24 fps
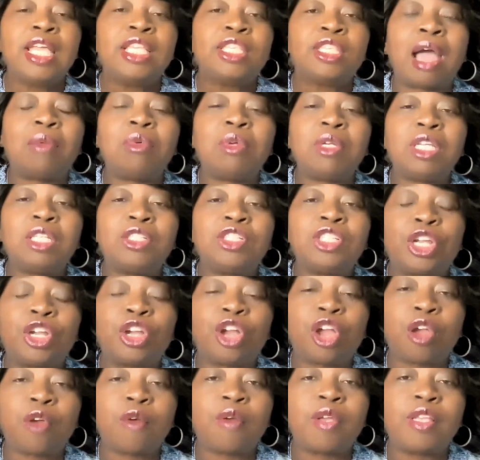I want to
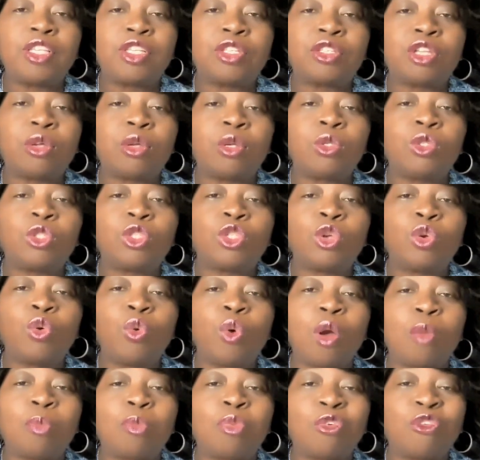encourage those
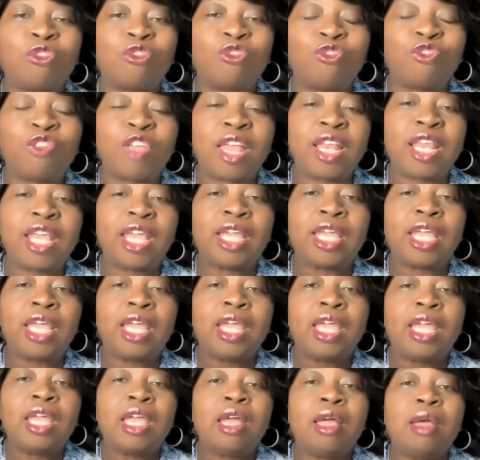who are prophetic
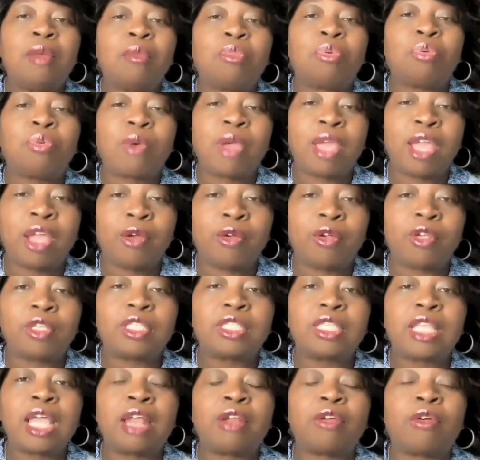
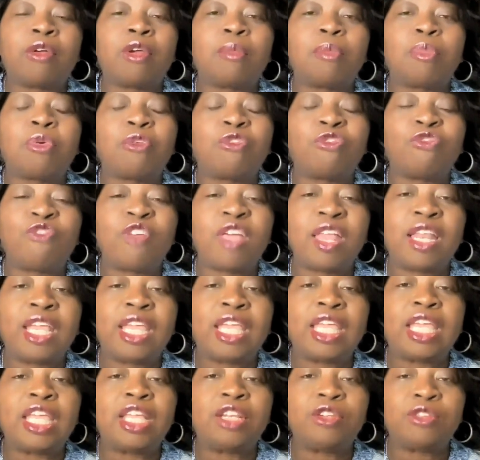prayers, that are
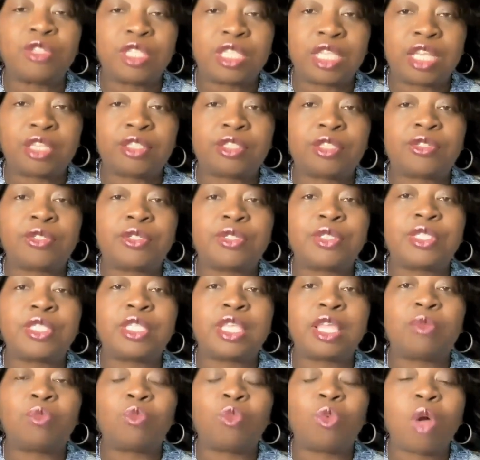prophetic intercessors
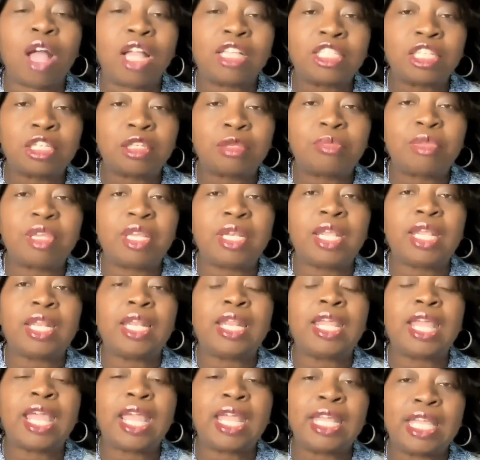and watchmen
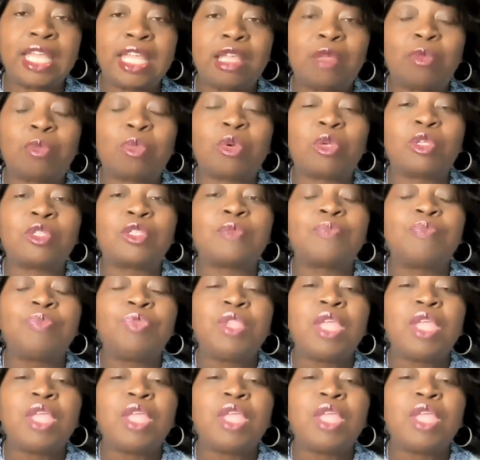and gatekeepers.